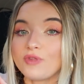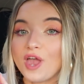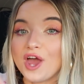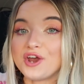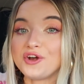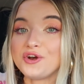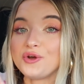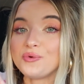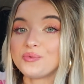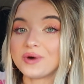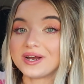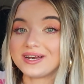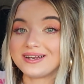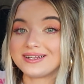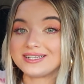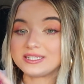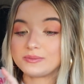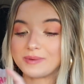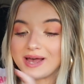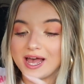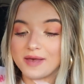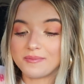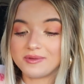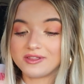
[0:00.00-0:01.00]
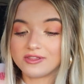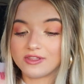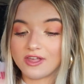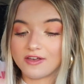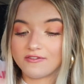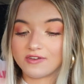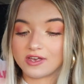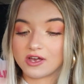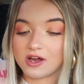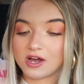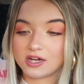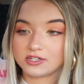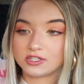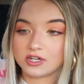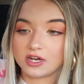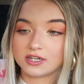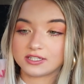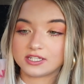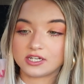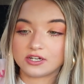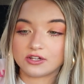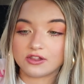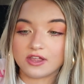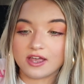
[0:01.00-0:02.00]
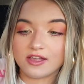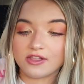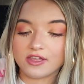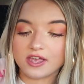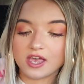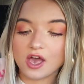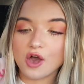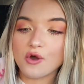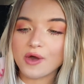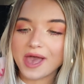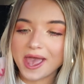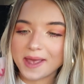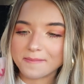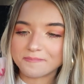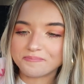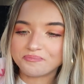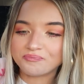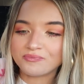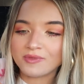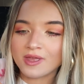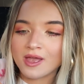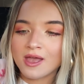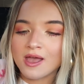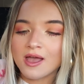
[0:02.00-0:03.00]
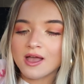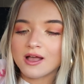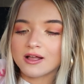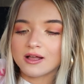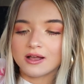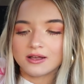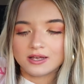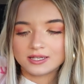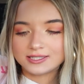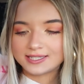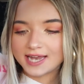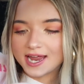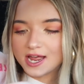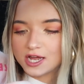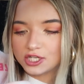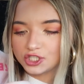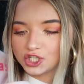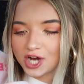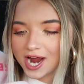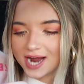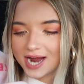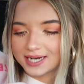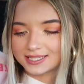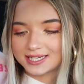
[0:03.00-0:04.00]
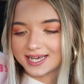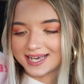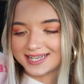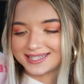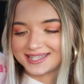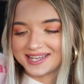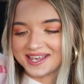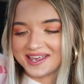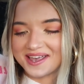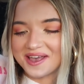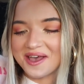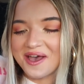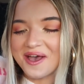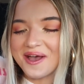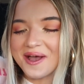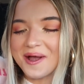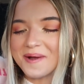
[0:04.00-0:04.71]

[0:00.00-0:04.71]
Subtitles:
don't know what it is, but I've been loving hot dogs here lately. Okay, stay on track, Daisy.